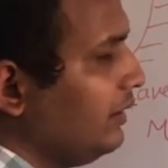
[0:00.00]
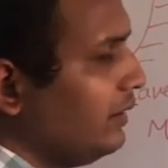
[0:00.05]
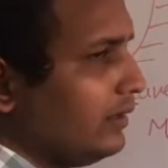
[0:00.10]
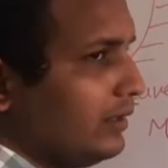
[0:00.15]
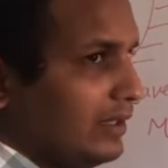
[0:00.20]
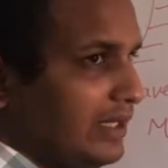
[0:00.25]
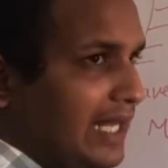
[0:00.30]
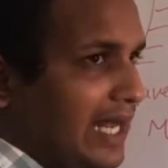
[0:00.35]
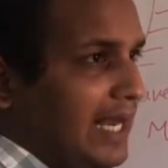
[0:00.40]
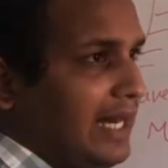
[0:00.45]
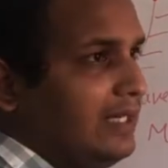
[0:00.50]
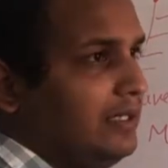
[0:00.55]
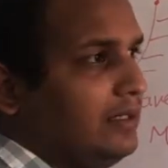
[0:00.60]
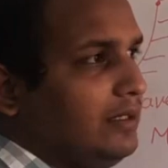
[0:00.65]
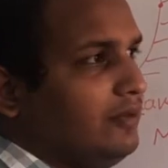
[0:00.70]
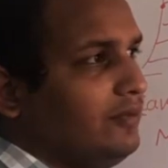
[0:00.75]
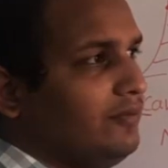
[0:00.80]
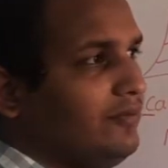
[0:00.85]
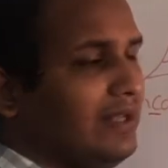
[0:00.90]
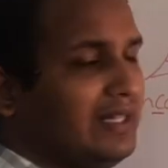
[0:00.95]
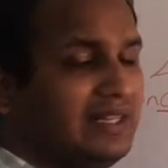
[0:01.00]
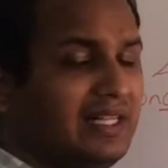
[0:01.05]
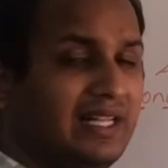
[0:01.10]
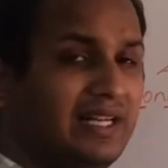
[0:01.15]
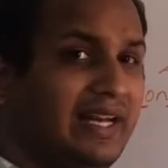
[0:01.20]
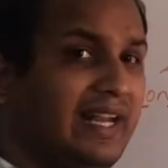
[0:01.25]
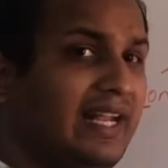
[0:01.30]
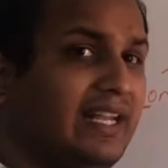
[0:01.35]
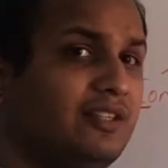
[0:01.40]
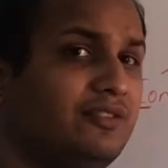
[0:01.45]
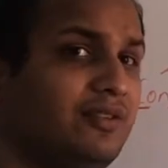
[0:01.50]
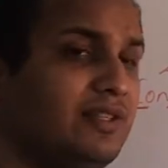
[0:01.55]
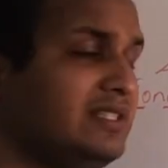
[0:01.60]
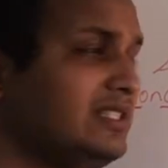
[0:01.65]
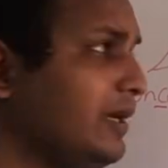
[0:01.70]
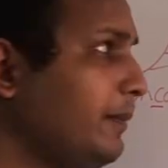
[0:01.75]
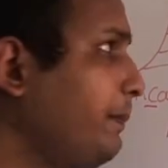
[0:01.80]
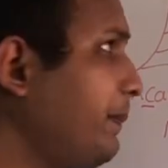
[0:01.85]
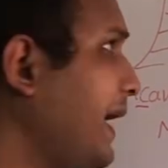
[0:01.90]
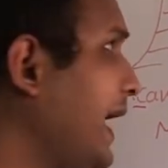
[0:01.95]
that when the rays which
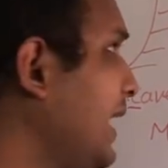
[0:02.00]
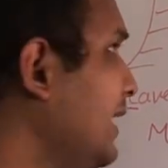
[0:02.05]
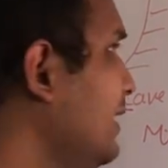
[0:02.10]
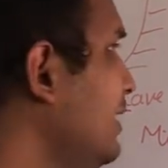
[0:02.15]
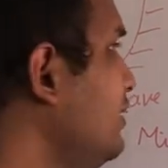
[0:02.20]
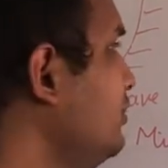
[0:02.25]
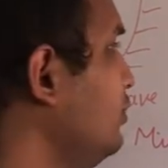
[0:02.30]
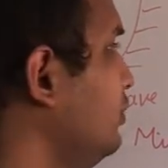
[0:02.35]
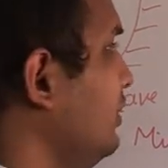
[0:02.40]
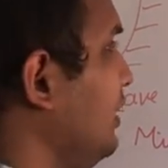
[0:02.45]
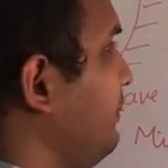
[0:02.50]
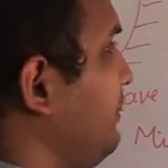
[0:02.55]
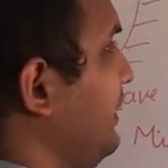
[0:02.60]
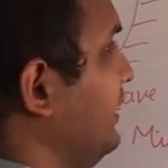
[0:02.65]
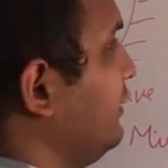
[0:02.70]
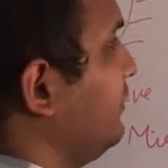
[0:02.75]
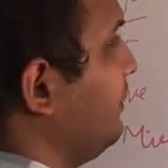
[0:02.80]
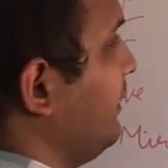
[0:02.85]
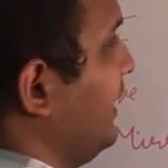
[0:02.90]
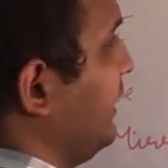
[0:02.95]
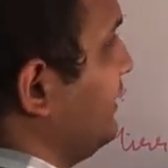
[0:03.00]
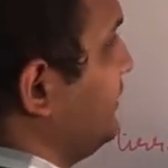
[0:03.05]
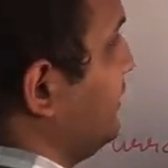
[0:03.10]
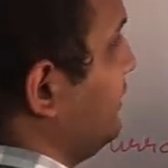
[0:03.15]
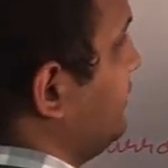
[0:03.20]
are parallel to the principal axis,